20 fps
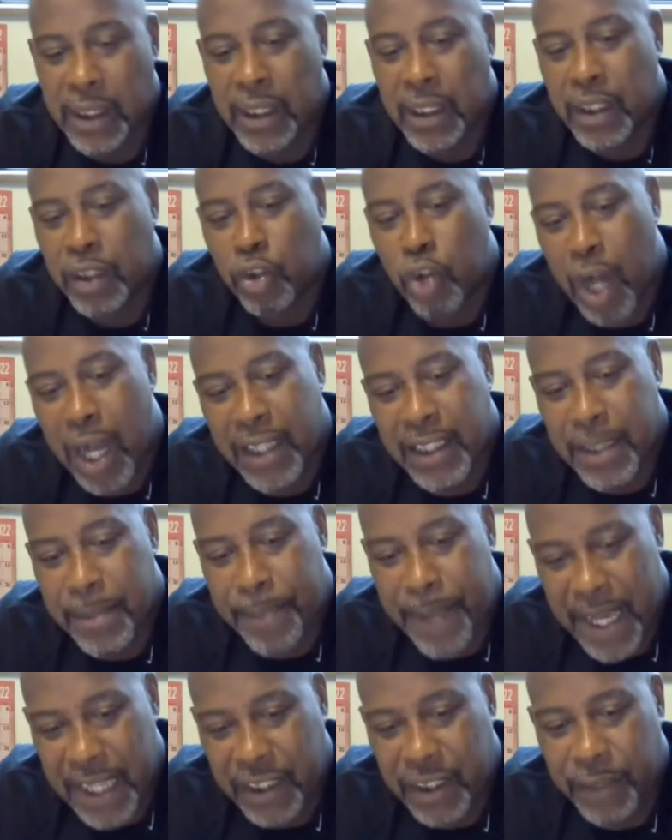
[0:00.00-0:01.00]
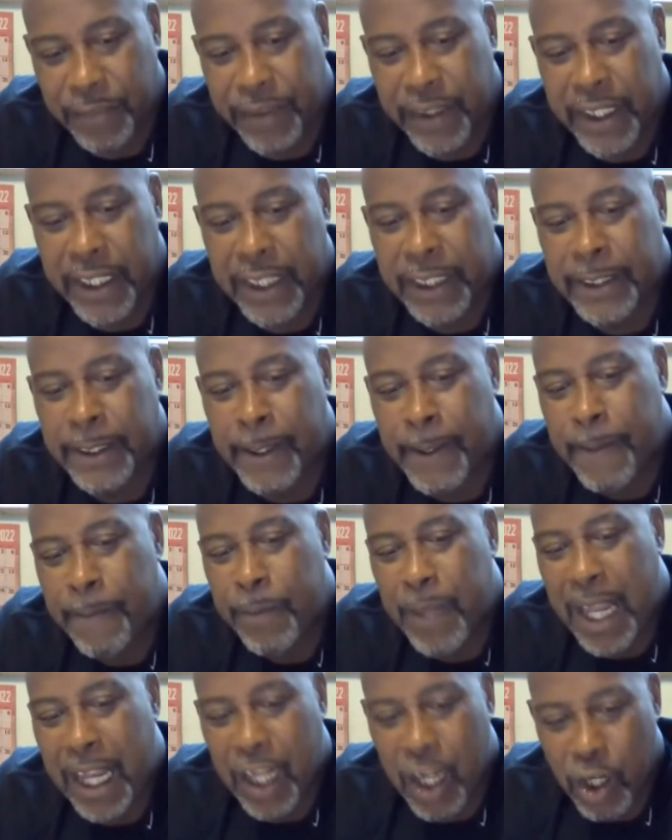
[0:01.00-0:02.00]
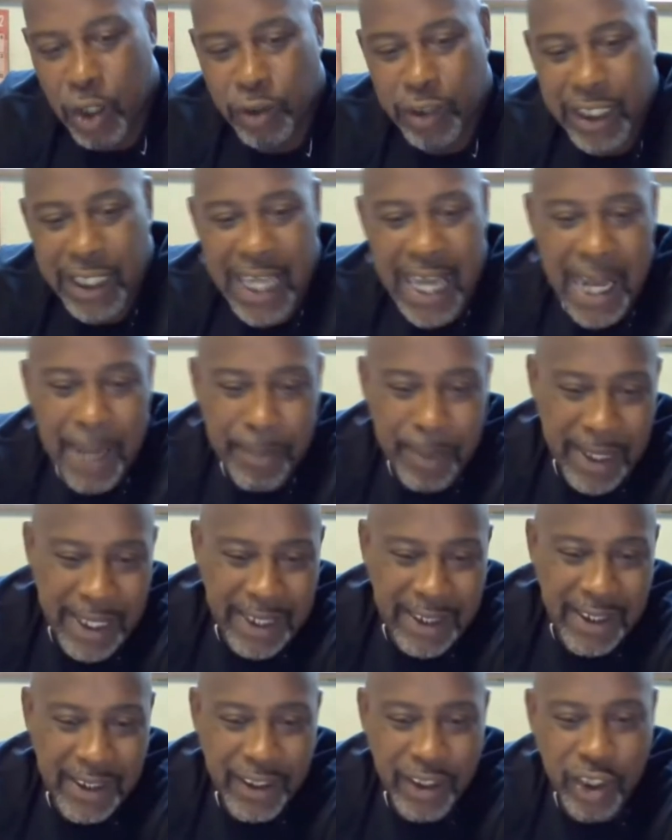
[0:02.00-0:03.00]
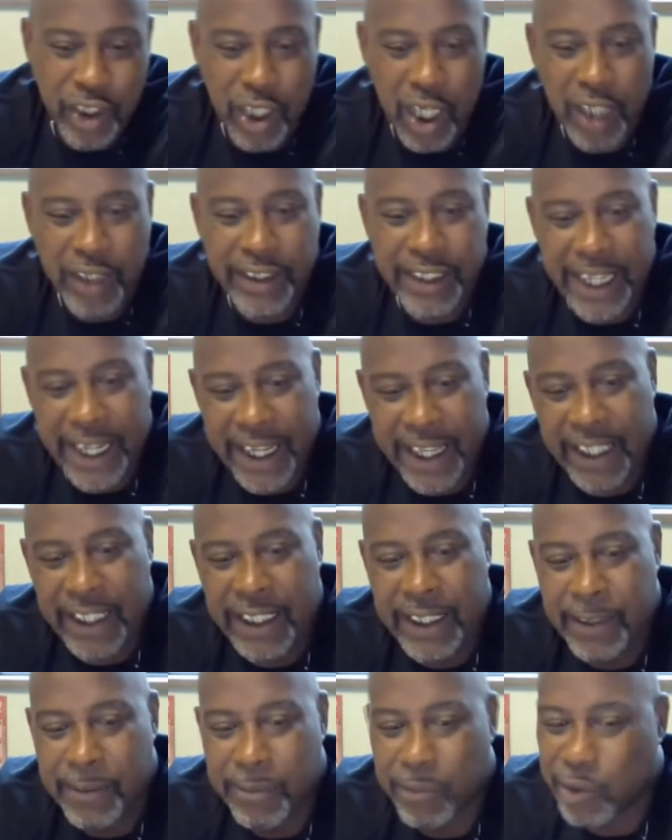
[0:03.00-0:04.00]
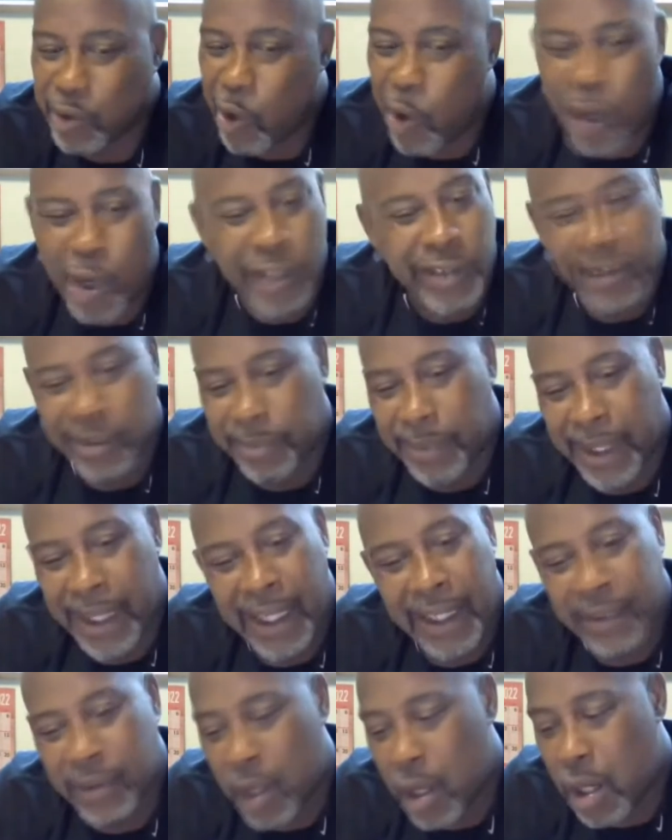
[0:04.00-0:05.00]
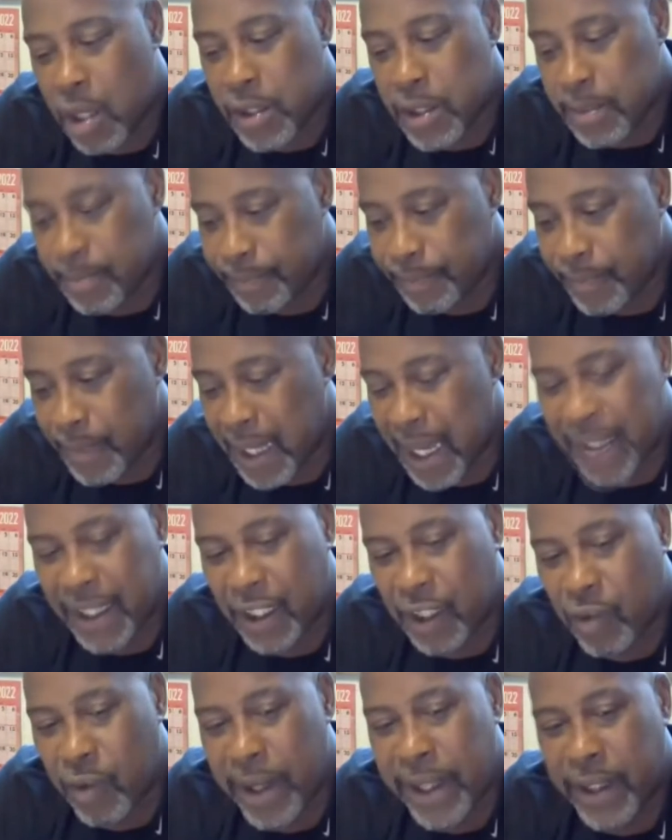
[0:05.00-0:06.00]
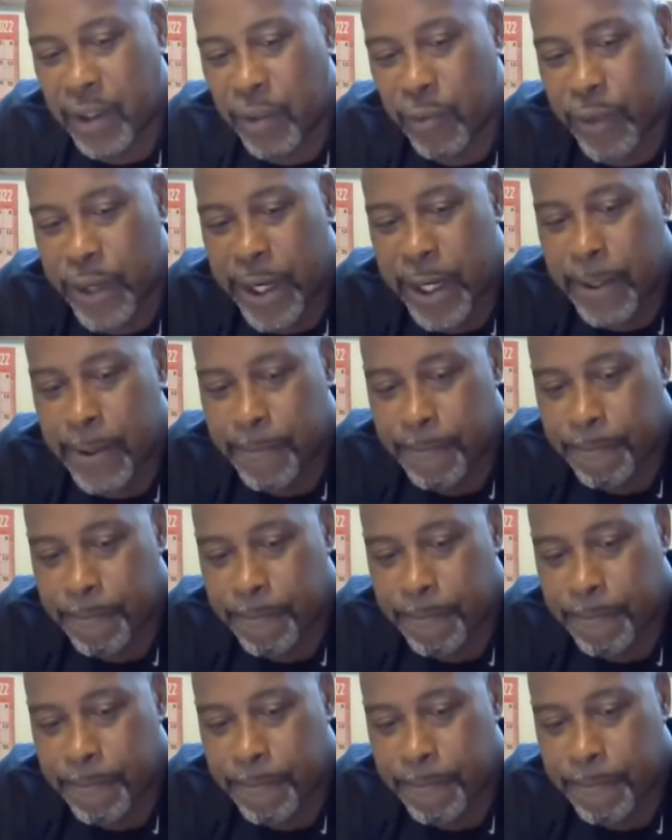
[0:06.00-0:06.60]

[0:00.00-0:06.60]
Drazen Petrovic. I learned a lot. Played under Chuck Daly. It's awesome, man. Awesome. Had a great career.